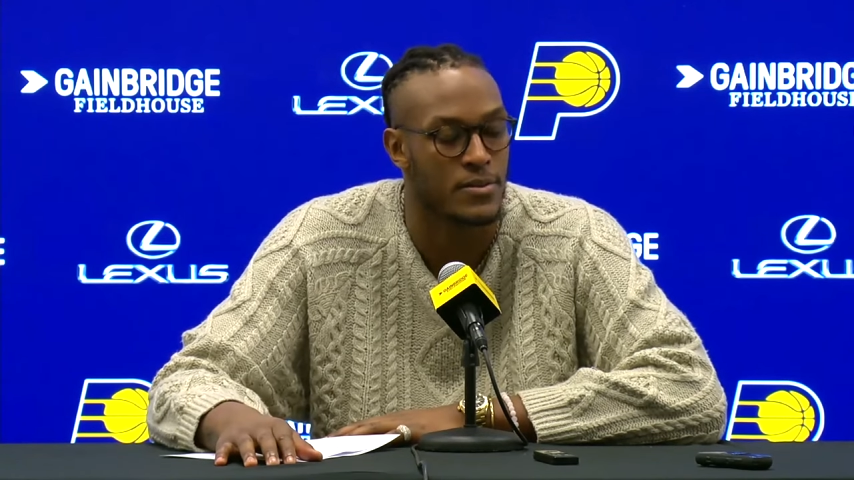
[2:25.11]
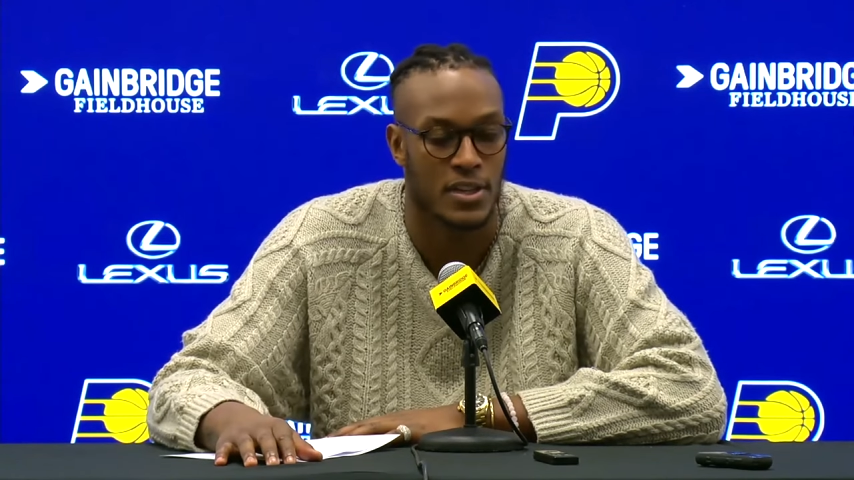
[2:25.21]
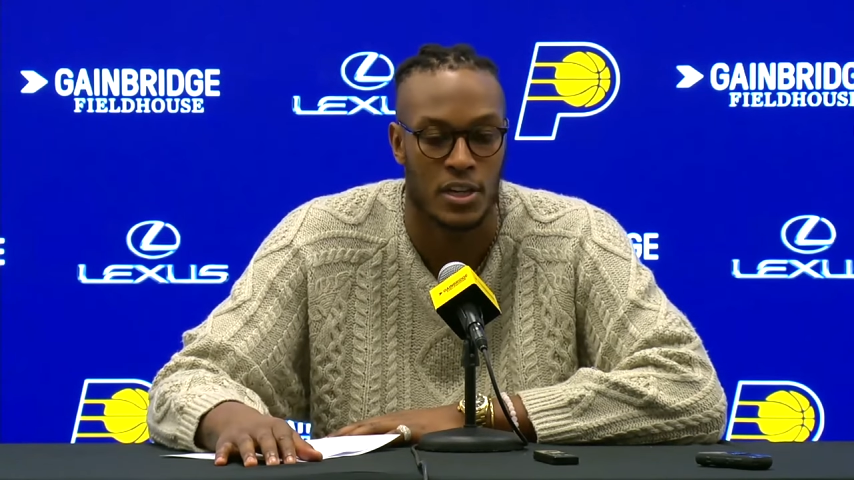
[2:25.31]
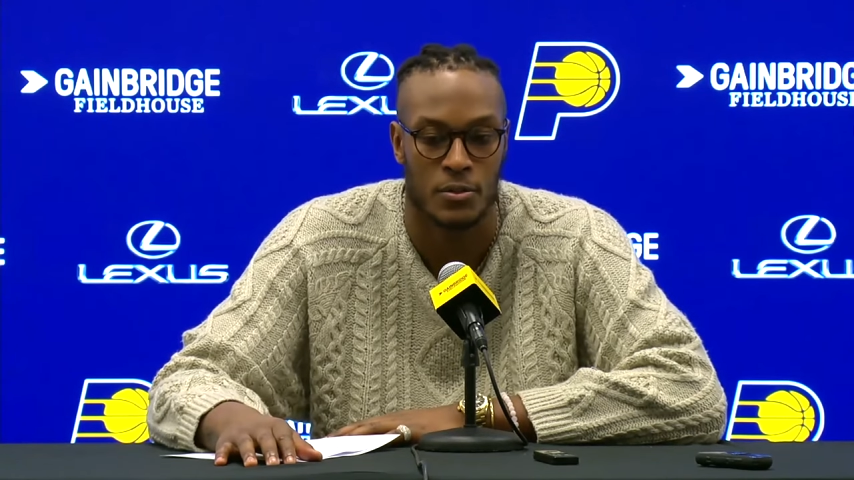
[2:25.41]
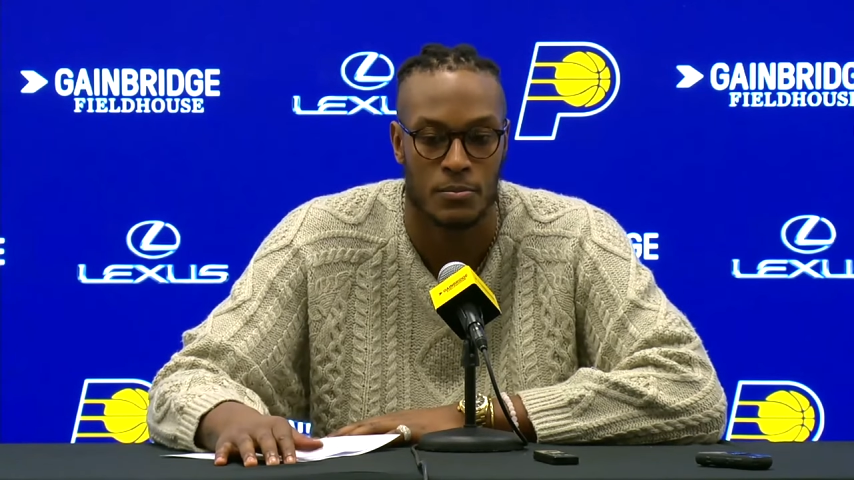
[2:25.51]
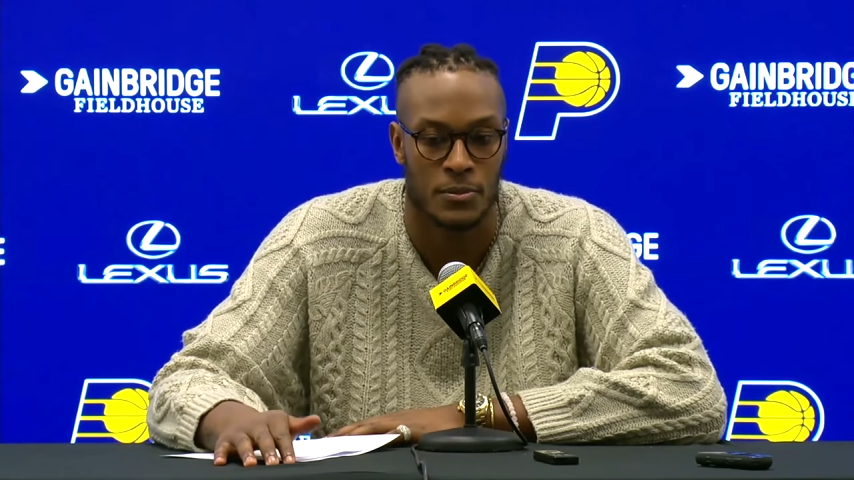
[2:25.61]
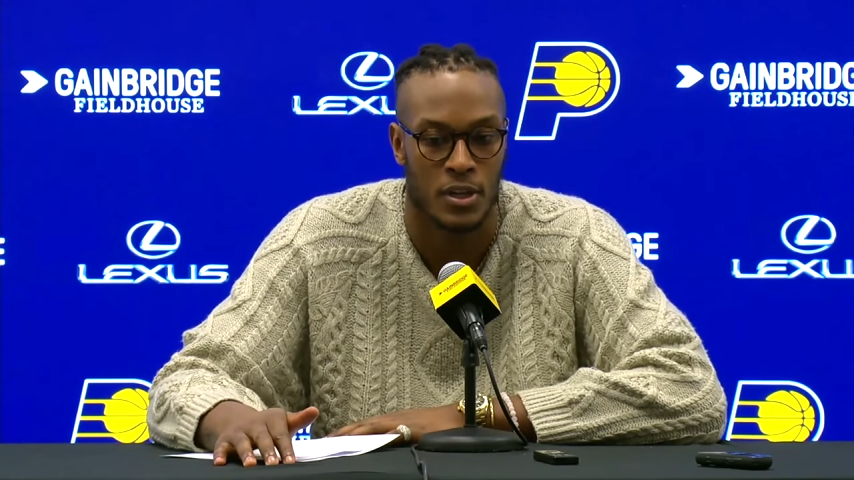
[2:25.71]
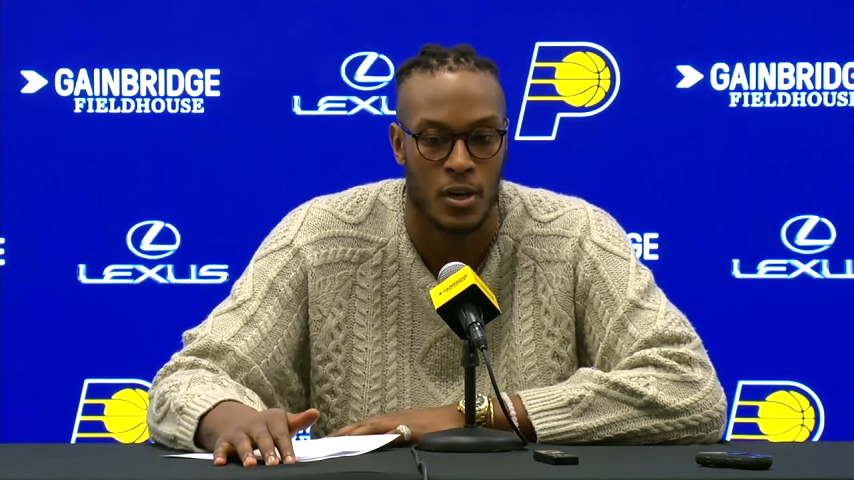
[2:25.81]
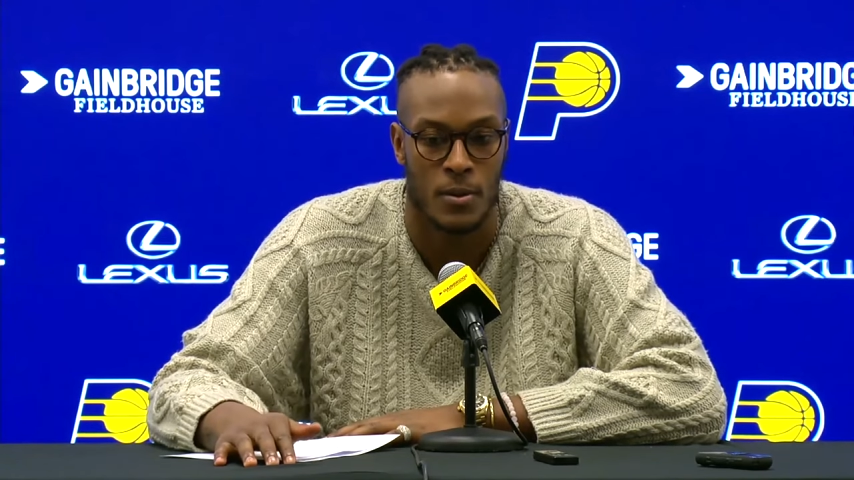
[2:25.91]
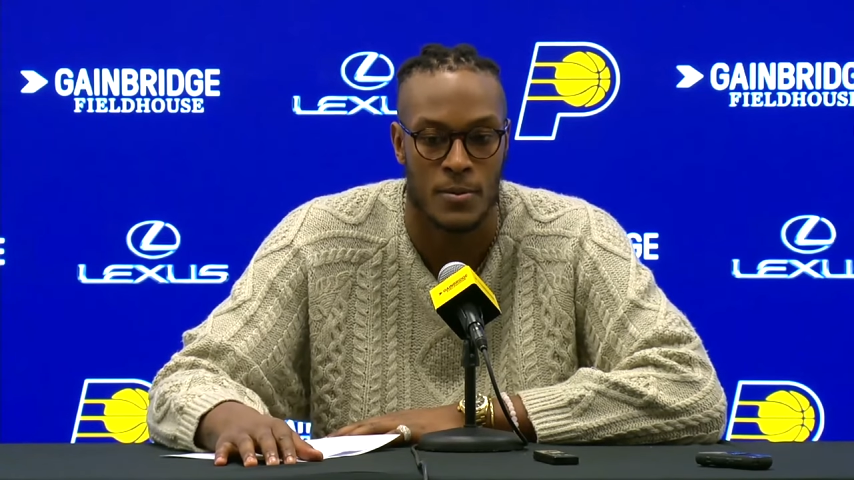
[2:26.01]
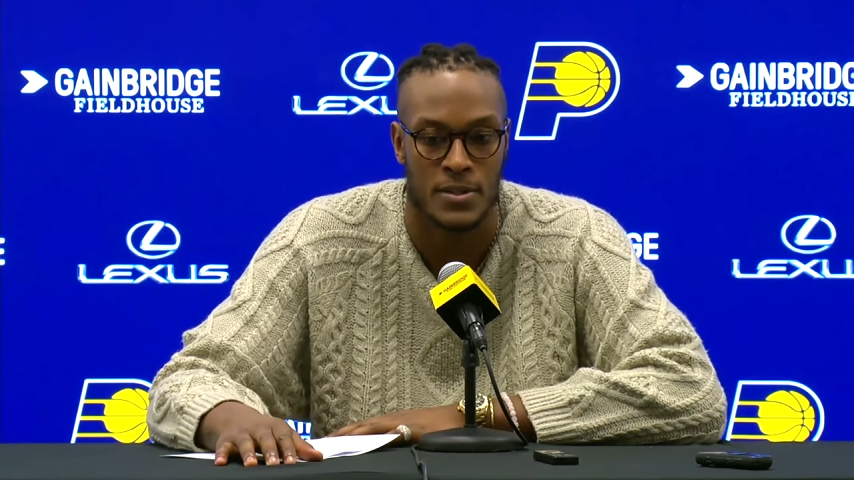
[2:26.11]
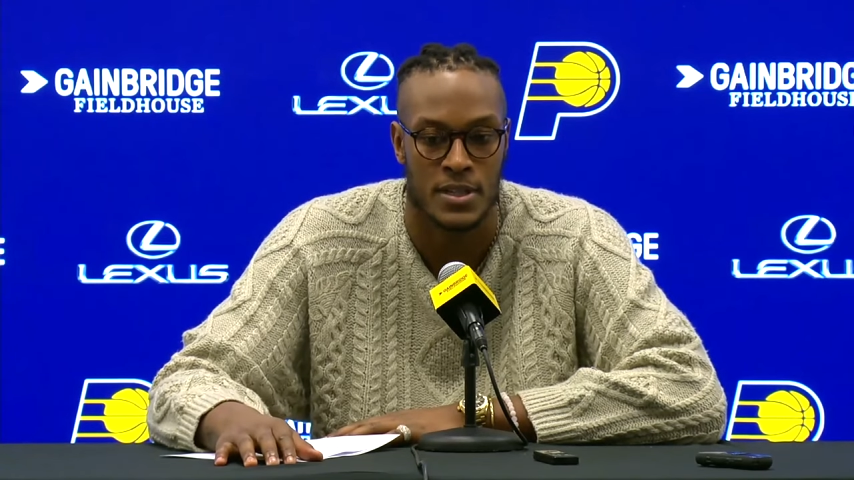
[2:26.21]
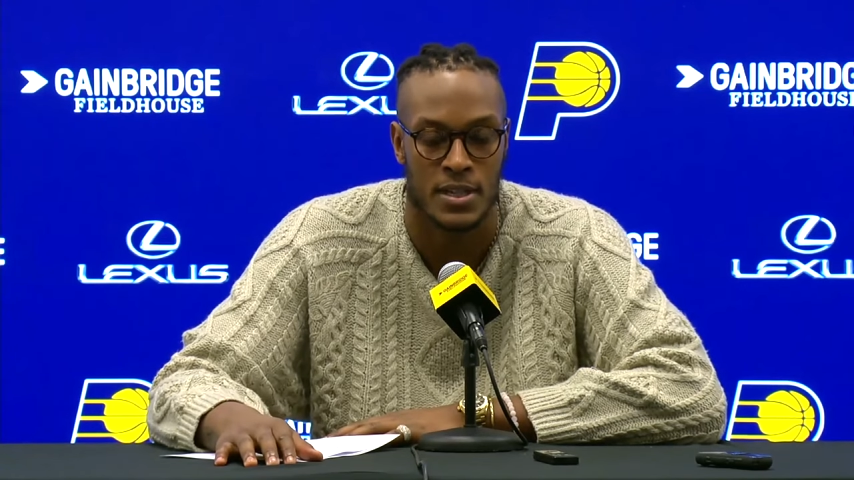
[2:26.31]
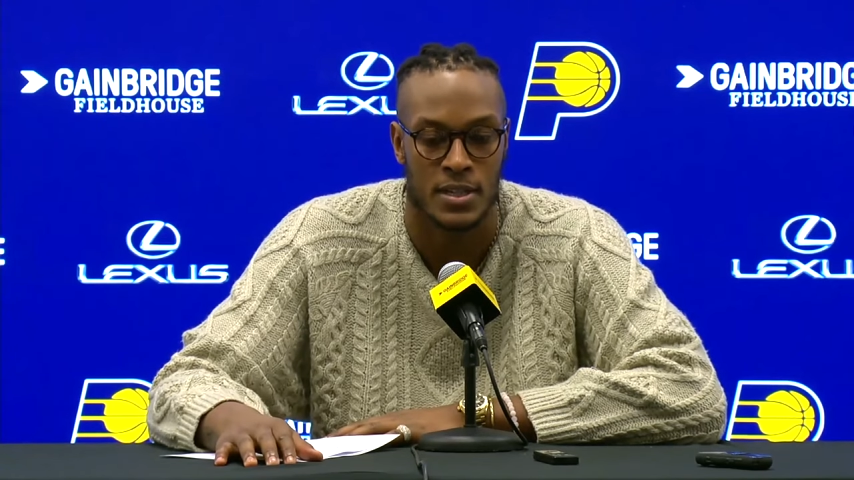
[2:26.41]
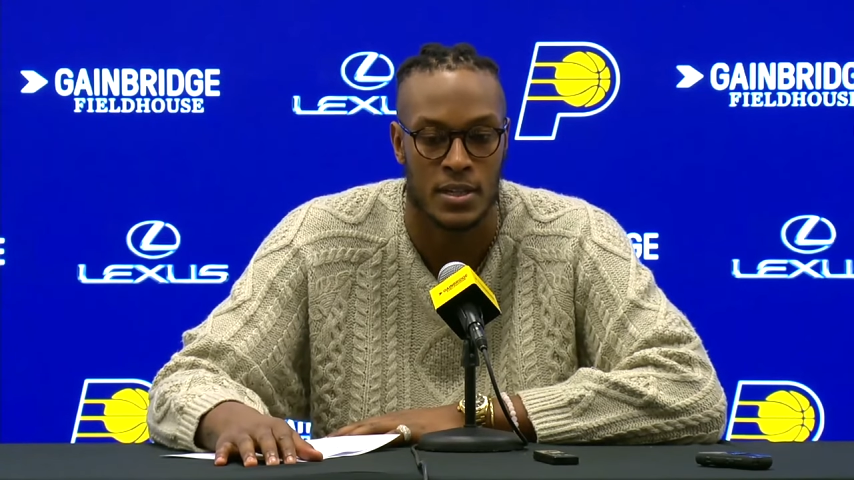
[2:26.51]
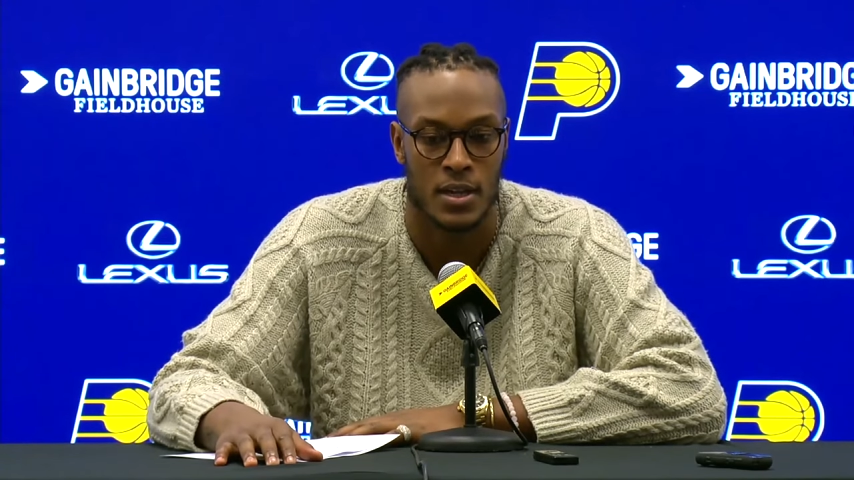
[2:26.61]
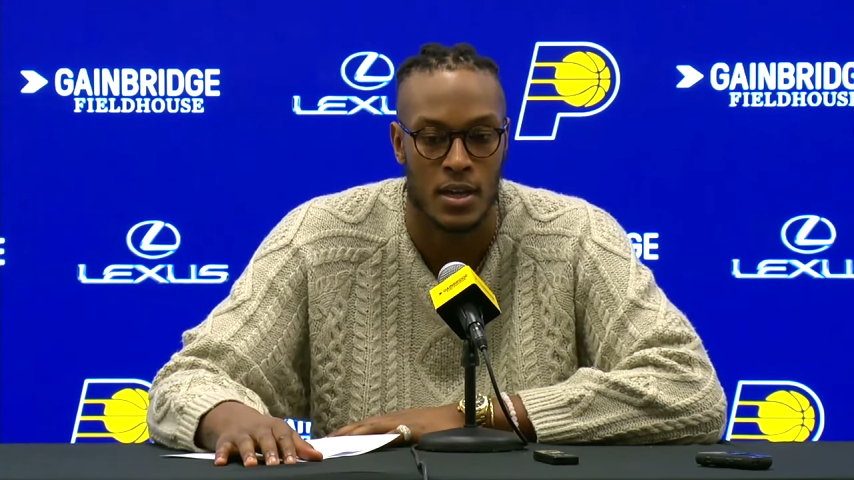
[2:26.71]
So you know, it was a